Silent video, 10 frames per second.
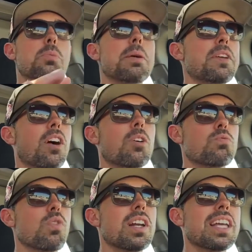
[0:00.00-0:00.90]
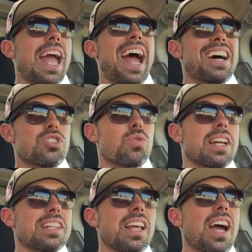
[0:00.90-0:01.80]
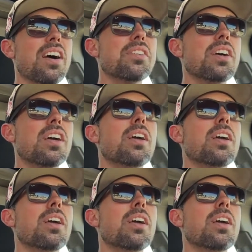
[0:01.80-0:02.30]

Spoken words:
or maybe are running ads right now,